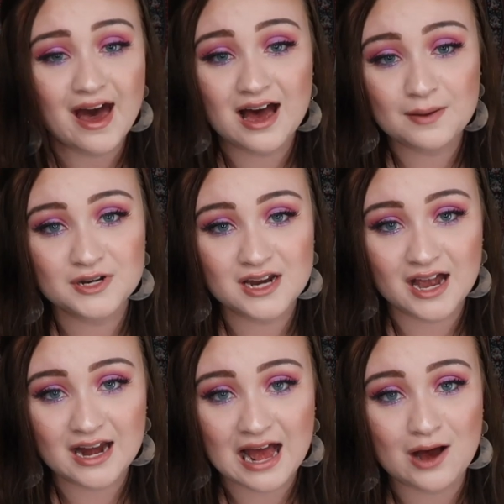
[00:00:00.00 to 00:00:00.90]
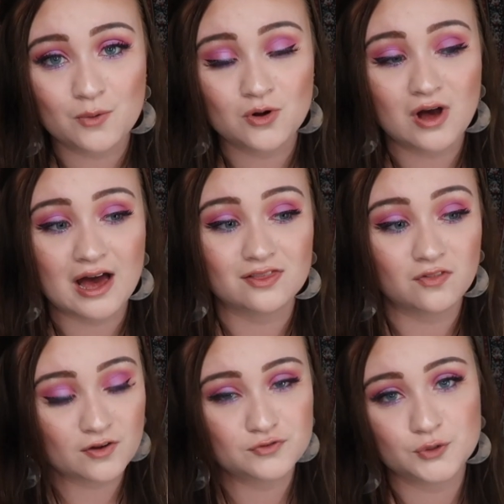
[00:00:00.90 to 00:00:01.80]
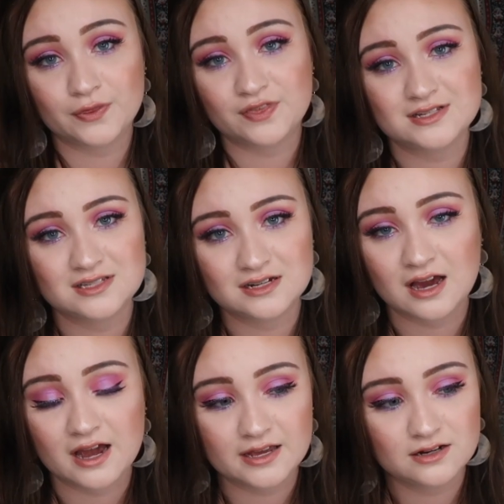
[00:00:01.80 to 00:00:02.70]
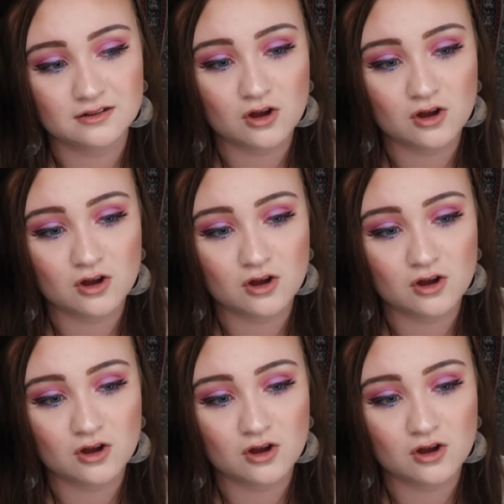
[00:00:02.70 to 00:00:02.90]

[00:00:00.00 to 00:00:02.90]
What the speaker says: I'm a night owl. I love doing things at night.